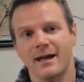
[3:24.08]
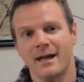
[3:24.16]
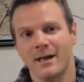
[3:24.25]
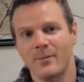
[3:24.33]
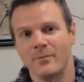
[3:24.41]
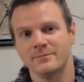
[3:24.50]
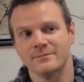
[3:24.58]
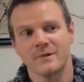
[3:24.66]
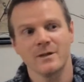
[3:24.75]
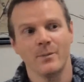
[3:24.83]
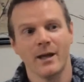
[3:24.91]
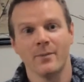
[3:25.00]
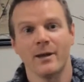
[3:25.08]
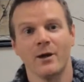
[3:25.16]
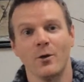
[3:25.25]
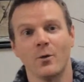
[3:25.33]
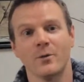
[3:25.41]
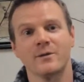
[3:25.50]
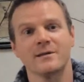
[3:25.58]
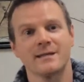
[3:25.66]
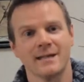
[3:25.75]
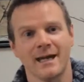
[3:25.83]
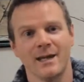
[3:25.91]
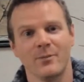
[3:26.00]
to make my own
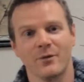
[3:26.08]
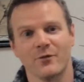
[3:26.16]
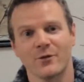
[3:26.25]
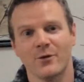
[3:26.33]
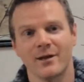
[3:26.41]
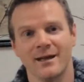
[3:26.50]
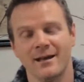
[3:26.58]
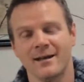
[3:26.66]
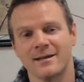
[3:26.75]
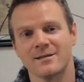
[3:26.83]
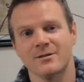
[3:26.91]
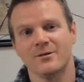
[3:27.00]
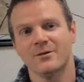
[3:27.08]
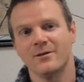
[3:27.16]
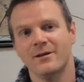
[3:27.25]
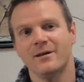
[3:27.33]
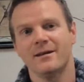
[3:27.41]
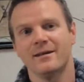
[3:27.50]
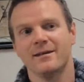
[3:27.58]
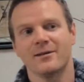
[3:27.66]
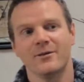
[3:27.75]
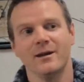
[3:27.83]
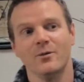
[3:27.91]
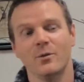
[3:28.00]
type of creel. So the
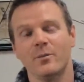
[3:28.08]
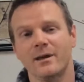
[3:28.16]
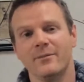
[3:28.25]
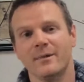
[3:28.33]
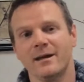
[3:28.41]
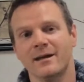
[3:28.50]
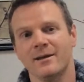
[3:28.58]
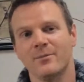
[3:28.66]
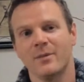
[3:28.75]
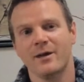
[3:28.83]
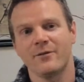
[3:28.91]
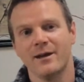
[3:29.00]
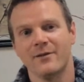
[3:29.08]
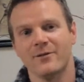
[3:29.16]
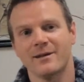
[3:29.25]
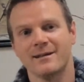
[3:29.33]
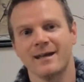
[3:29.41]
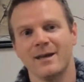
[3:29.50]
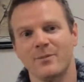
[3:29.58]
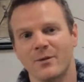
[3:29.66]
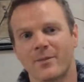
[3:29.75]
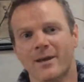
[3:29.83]
creel would be my favourite type to